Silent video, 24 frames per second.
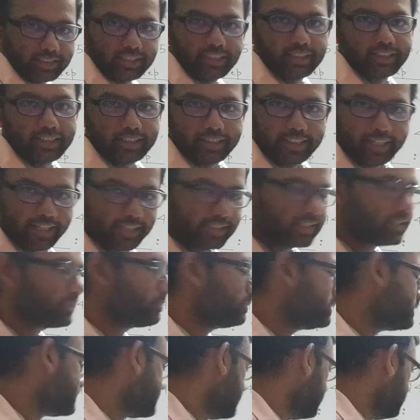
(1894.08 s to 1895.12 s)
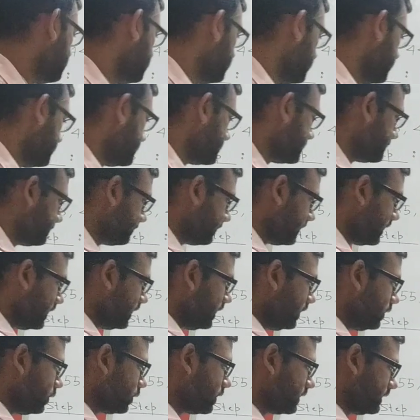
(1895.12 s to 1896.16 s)
thing that I just missed out was,
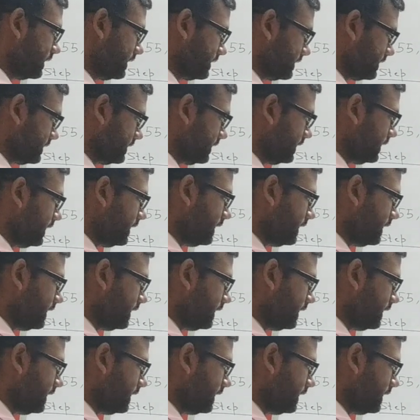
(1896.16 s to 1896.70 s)
look at this.